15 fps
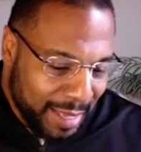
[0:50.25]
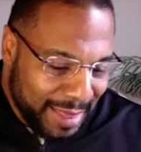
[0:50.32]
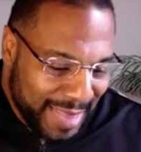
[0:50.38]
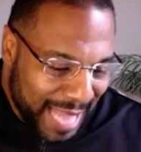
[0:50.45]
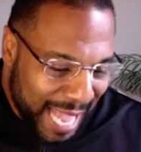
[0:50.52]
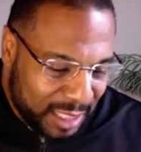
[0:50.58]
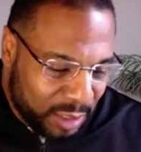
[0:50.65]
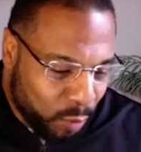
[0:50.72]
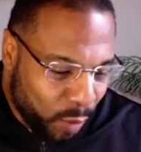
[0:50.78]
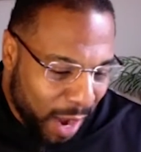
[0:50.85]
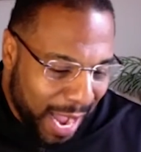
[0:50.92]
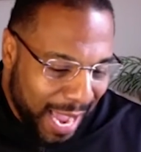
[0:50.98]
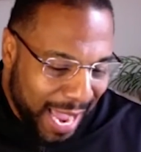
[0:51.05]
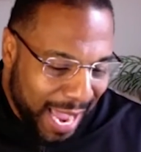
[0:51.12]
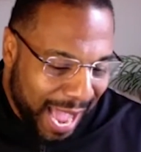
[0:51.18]
That's
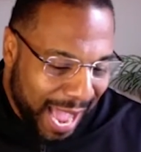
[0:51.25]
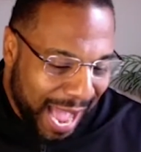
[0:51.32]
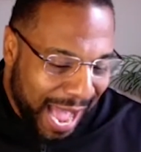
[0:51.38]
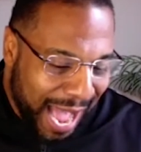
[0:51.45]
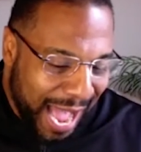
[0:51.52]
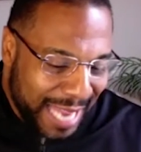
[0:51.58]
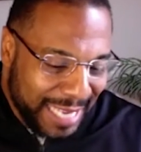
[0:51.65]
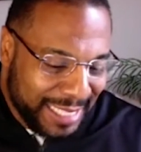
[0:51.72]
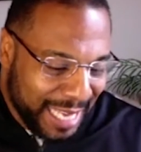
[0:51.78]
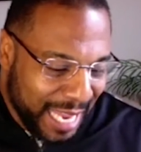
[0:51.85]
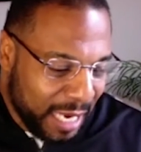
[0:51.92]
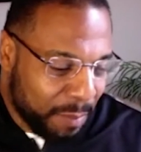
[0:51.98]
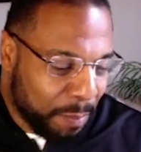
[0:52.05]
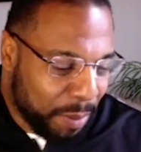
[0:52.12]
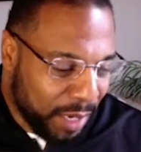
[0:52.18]
why I
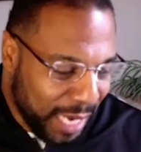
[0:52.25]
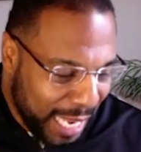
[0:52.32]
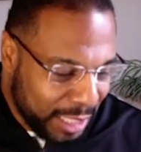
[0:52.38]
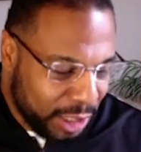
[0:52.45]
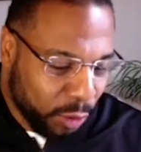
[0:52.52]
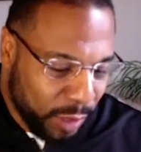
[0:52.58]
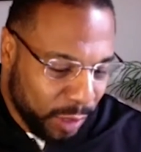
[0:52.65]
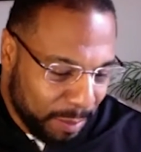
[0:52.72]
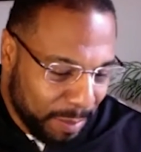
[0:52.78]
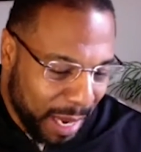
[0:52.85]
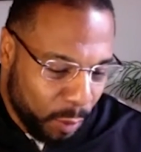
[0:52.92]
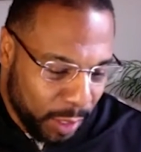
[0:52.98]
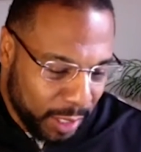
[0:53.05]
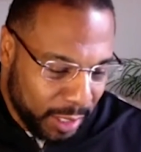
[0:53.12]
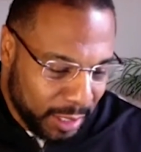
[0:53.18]
take pleasure in my
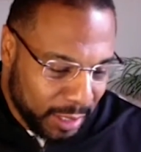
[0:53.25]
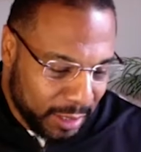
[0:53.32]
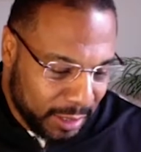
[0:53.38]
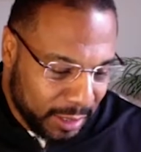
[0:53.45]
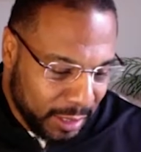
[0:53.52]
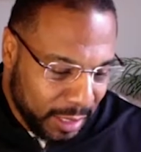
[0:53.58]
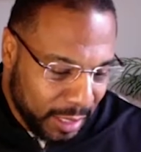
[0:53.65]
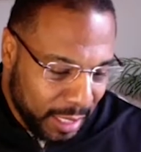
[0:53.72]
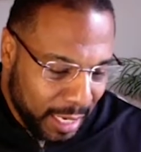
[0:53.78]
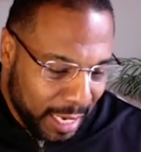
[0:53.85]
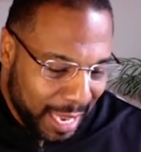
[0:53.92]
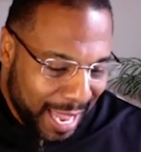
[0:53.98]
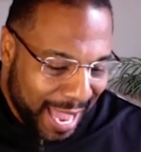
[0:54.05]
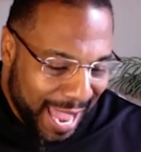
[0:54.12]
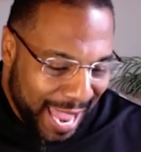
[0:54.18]
weakness
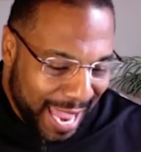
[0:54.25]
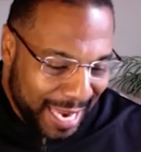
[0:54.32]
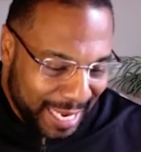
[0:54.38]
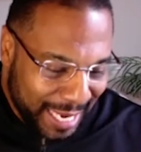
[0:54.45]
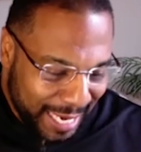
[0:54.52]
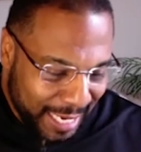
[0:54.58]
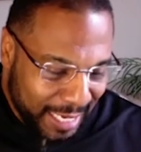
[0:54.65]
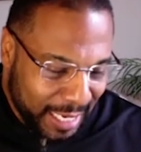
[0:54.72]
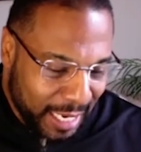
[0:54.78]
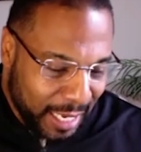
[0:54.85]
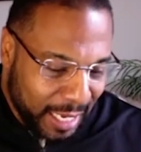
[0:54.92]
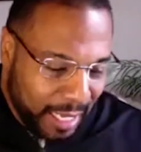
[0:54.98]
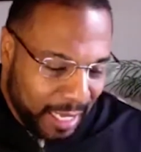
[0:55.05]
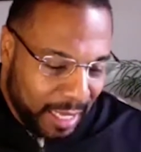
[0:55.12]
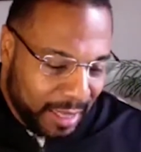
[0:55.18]
and in
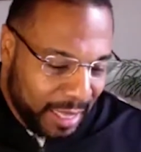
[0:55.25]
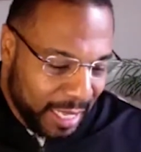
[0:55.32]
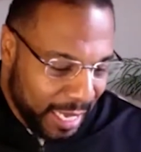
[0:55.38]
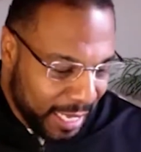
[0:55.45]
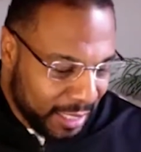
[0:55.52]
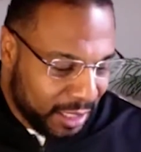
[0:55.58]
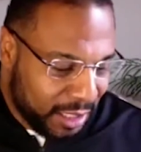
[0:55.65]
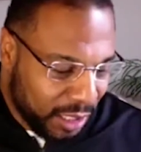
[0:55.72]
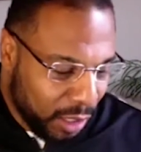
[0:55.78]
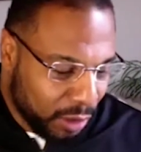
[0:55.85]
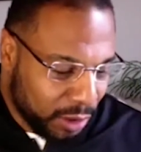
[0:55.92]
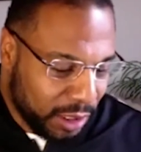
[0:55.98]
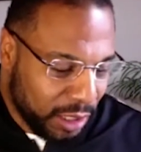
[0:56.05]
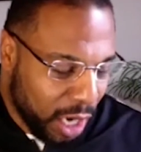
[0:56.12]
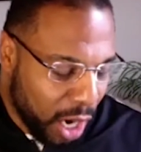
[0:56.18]
the
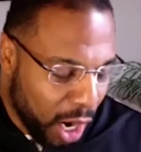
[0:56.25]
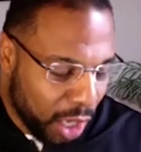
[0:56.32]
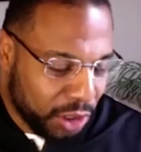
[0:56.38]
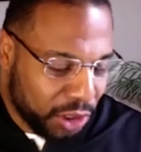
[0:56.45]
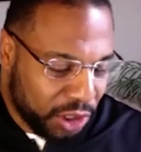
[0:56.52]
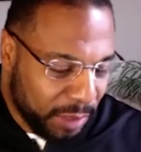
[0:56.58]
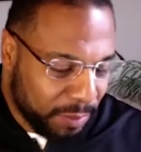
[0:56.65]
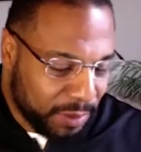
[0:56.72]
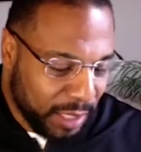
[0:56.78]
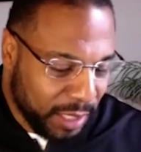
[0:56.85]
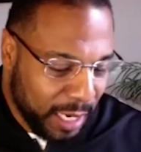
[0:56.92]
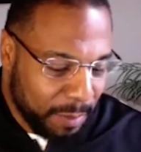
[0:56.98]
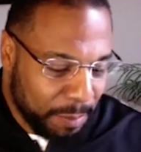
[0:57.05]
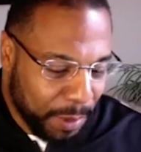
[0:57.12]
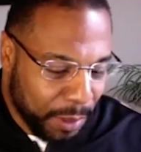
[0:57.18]
insults and hardships
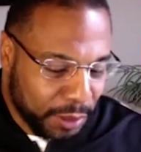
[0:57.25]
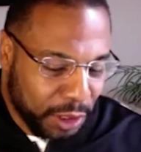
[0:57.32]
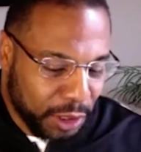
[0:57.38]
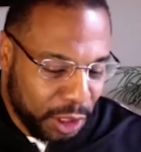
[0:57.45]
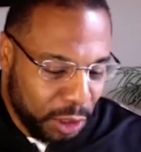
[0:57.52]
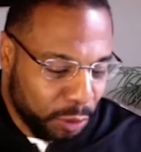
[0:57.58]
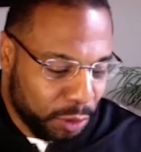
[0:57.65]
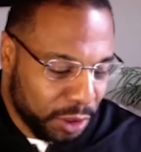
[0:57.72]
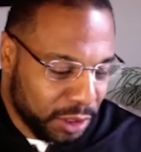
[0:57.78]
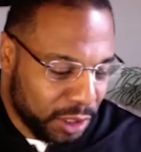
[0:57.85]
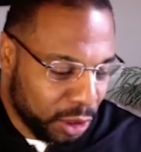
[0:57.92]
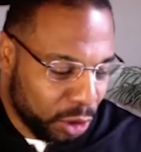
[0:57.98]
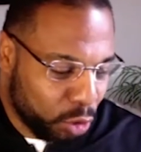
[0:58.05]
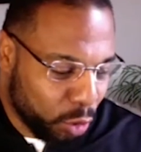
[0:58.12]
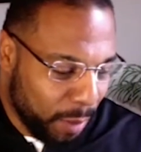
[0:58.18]
and persecutions
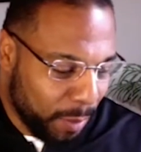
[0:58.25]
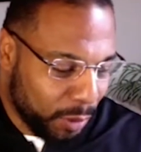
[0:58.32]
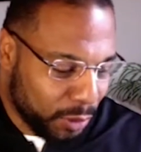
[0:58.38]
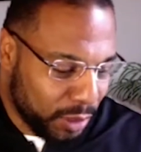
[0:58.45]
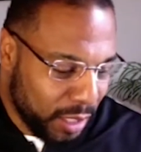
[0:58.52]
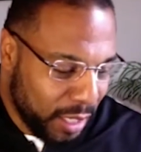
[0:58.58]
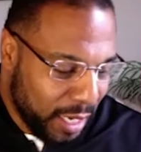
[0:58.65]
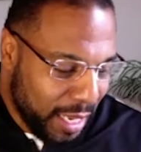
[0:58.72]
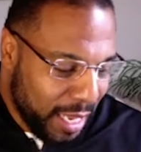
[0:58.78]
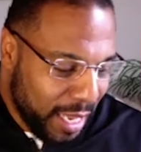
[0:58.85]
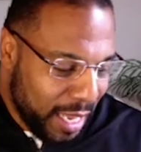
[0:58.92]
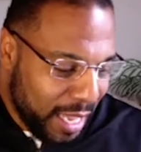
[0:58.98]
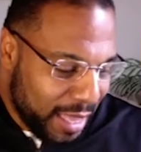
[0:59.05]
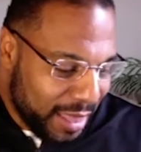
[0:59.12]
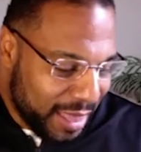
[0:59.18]
and troubles
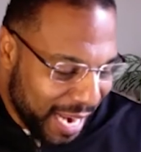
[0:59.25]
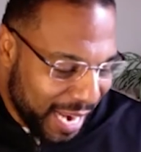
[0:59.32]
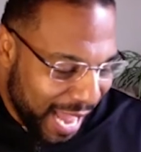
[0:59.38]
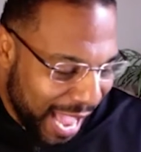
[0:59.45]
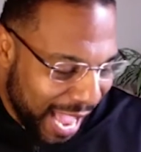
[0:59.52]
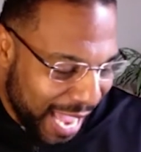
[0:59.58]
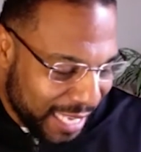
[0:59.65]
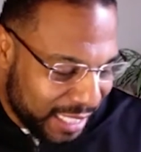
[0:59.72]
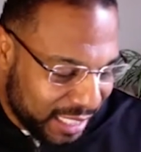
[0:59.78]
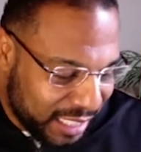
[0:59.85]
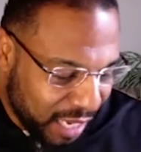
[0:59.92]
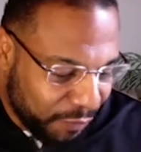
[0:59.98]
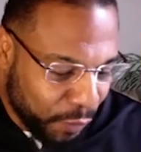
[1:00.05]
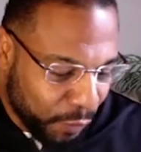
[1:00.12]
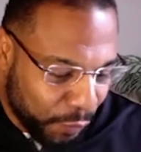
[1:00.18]
that I
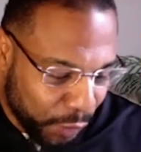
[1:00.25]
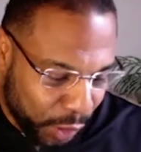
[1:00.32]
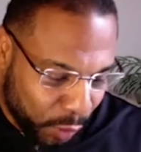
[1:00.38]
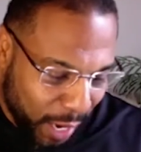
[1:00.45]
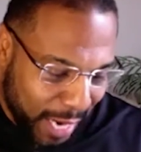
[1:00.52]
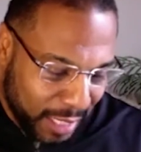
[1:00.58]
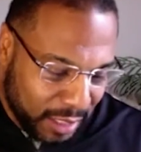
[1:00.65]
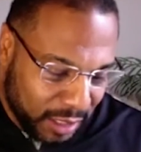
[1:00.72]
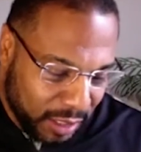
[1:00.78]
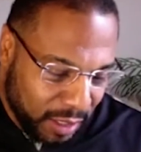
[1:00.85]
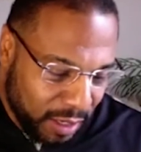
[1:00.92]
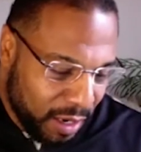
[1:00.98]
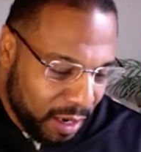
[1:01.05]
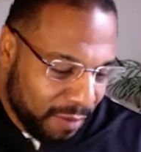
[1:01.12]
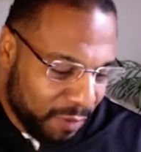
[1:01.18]
suffer for Christ.
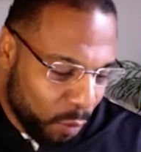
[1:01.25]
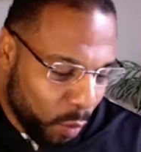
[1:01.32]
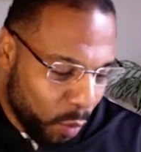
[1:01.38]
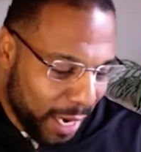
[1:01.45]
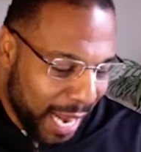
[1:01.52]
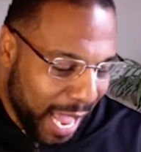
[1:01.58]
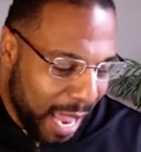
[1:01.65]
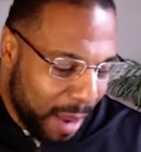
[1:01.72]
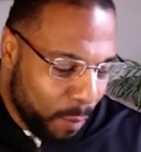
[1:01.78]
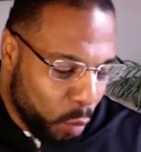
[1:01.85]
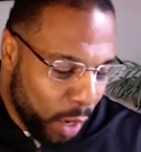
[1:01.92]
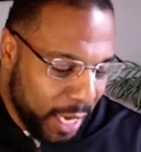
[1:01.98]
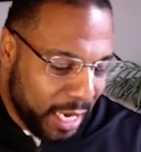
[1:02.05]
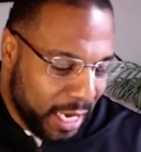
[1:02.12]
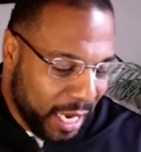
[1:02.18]
For when I am
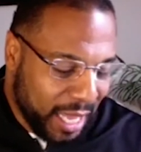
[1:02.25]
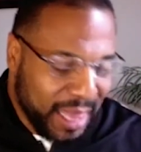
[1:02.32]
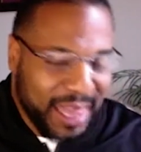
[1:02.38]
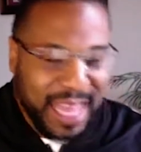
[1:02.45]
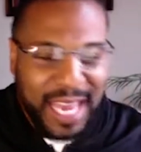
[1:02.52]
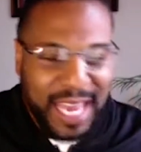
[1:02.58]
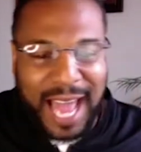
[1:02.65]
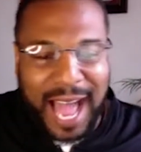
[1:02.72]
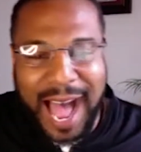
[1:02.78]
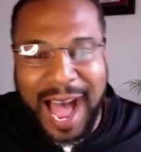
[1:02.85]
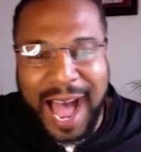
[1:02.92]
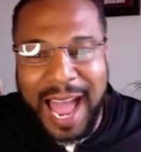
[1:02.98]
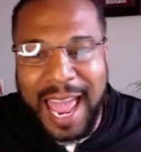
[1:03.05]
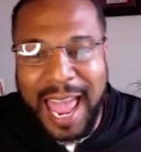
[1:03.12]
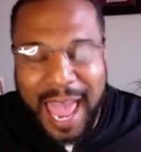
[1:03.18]
weak, then
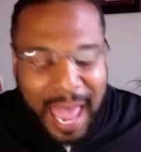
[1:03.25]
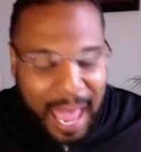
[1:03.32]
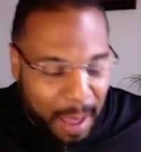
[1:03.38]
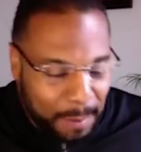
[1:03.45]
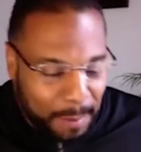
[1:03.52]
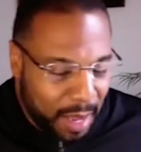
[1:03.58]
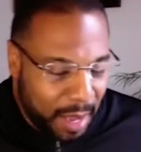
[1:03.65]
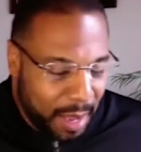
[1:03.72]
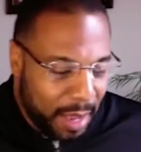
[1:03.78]
I am